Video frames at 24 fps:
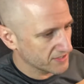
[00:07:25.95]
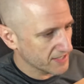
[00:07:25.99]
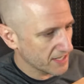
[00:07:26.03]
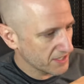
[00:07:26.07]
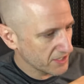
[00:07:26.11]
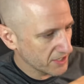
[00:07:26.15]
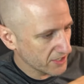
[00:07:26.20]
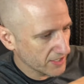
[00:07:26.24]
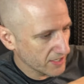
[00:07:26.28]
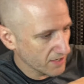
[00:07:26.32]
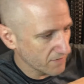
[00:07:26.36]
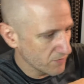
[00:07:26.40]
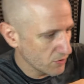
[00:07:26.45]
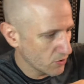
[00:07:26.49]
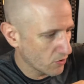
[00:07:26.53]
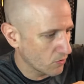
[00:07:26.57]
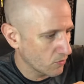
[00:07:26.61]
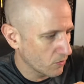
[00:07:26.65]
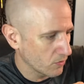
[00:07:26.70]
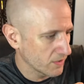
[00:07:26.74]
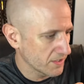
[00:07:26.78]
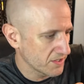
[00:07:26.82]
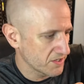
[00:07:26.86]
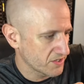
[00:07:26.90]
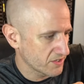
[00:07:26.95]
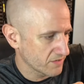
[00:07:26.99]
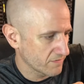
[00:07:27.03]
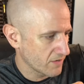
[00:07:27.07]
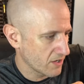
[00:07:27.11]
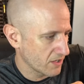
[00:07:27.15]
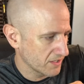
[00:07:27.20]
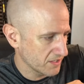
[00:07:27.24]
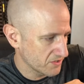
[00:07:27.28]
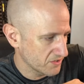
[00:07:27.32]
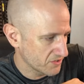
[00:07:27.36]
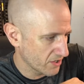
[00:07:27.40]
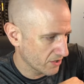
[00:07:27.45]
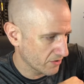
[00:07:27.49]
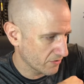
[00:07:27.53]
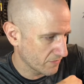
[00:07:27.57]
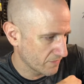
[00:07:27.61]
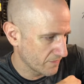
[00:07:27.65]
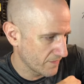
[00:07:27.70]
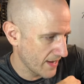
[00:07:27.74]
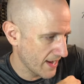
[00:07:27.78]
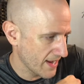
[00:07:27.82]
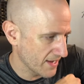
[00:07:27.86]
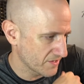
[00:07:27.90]
and then they give you a whole list of all these other
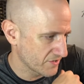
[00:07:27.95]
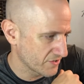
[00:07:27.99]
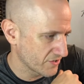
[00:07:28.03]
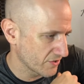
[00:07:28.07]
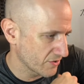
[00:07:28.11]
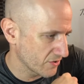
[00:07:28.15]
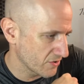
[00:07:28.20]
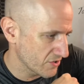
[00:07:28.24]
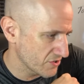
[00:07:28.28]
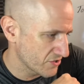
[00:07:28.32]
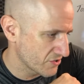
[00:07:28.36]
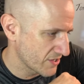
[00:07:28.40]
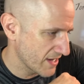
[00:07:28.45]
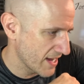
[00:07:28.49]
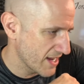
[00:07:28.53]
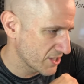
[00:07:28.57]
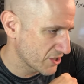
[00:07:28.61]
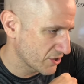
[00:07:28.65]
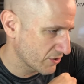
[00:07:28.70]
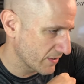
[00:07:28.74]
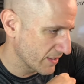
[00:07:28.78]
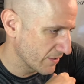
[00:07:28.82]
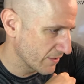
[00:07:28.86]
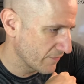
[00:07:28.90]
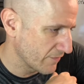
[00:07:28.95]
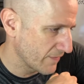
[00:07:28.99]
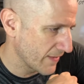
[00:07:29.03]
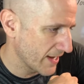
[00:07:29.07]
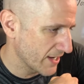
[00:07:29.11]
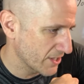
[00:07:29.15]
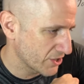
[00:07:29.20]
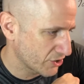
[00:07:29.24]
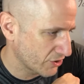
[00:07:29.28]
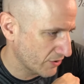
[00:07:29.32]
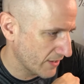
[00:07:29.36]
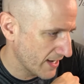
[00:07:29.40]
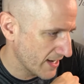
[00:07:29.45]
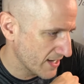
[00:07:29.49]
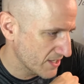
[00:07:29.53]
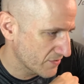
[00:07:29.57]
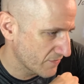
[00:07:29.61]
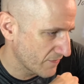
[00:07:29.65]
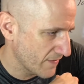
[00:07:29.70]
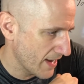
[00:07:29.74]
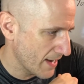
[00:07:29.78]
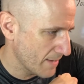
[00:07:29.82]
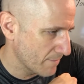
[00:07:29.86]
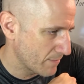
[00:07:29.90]
fats. There's saturated fat, trans
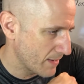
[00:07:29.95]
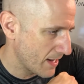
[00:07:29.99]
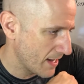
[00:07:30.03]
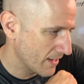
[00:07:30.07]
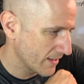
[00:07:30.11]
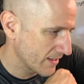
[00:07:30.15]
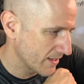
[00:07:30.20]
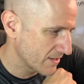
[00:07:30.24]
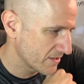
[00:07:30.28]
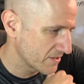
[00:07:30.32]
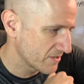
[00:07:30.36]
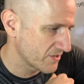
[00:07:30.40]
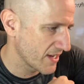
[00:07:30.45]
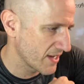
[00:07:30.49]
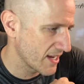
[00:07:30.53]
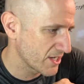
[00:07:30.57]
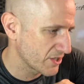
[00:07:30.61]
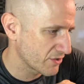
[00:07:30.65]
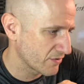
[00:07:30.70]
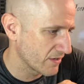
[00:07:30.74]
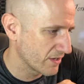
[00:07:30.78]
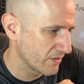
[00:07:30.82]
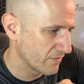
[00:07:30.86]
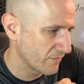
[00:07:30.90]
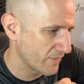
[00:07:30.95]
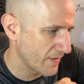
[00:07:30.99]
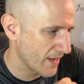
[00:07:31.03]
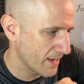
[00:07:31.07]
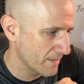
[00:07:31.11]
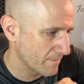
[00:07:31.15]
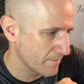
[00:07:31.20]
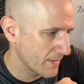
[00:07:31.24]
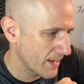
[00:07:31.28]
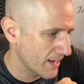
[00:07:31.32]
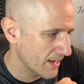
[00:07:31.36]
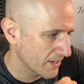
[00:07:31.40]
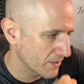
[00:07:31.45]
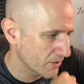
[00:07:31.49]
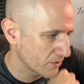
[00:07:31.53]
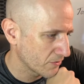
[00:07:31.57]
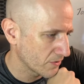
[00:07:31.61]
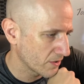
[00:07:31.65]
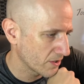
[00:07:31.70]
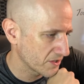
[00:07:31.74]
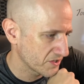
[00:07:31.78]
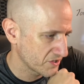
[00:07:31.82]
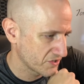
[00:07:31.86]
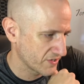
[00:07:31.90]
fat, polyunsaturated fat,
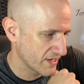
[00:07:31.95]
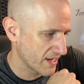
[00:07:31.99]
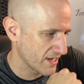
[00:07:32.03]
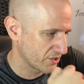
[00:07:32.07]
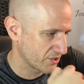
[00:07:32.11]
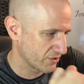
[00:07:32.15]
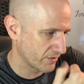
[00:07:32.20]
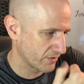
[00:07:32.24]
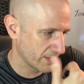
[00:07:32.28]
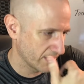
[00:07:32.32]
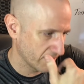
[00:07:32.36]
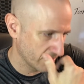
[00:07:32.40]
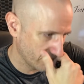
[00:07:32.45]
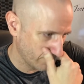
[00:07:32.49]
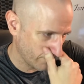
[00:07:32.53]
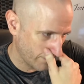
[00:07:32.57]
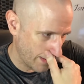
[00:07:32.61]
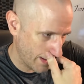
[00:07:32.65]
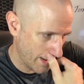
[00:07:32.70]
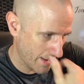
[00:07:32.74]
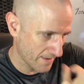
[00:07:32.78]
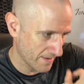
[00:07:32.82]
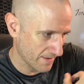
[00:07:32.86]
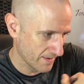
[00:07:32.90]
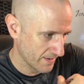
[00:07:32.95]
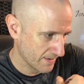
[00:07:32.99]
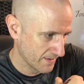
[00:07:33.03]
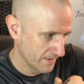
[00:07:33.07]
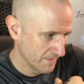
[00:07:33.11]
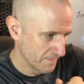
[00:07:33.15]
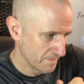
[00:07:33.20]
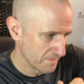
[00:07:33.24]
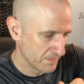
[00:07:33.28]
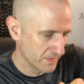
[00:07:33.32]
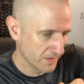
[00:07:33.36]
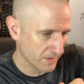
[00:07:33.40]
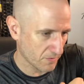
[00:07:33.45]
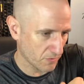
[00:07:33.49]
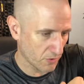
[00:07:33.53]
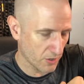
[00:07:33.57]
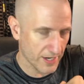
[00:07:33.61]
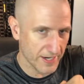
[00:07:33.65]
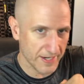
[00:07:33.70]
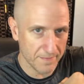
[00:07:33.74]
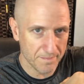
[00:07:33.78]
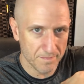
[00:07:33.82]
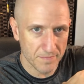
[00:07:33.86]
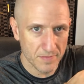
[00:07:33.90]
monounsaturated fat,
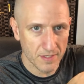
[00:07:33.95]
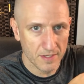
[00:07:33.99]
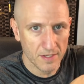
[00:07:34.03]
right?